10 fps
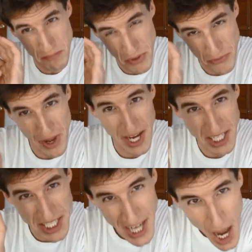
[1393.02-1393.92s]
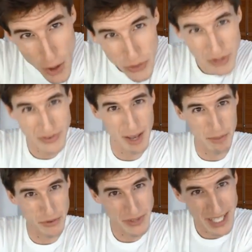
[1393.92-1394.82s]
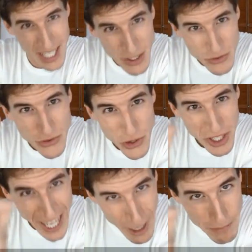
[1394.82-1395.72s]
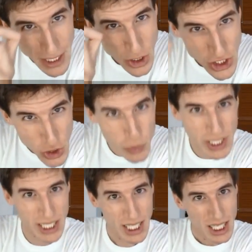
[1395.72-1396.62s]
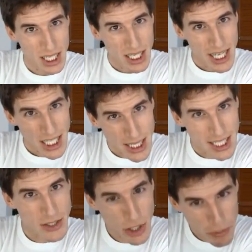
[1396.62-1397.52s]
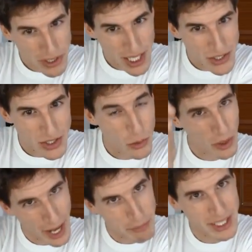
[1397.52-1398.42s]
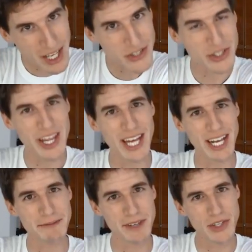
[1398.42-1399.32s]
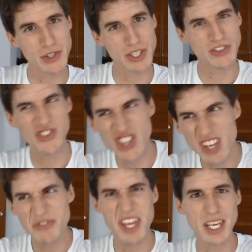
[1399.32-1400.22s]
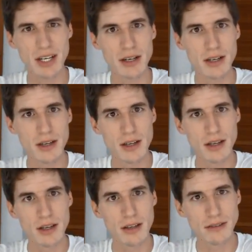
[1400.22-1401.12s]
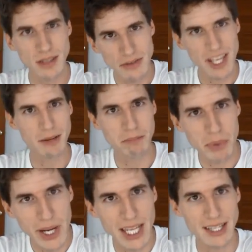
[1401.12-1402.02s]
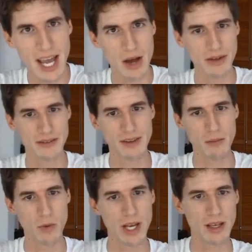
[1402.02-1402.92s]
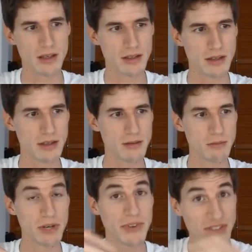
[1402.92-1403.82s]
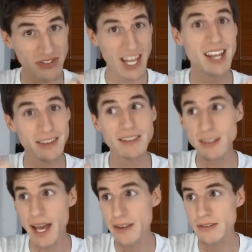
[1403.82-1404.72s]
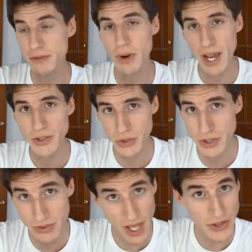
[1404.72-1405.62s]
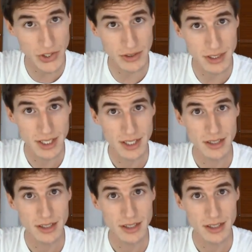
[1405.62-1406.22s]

provide counterexamples that insert ambiguity into the interpretation or application of that definition and see if they can break it down in some way. But if it stands the test of rational discussion,